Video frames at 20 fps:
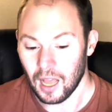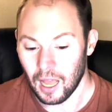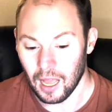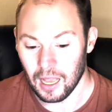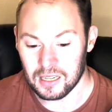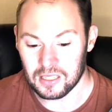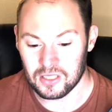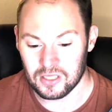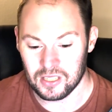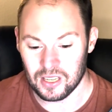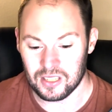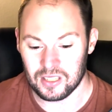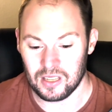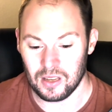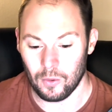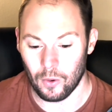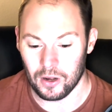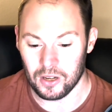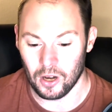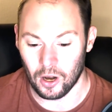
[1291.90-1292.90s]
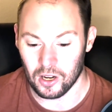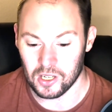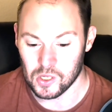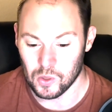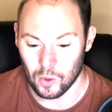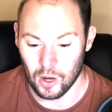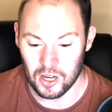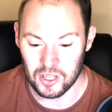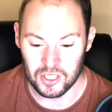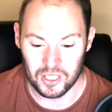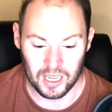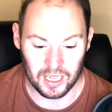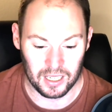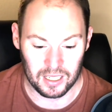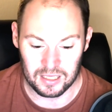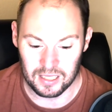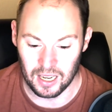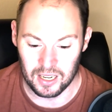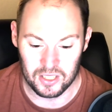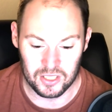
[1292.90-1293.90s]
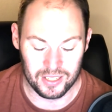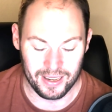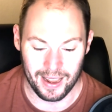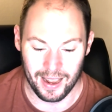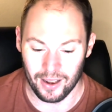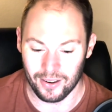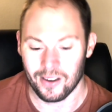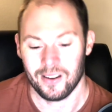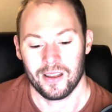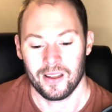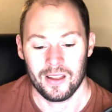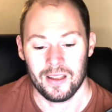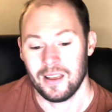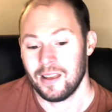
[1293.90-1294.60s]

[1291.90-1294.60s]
61 yards rushing and a touchdown.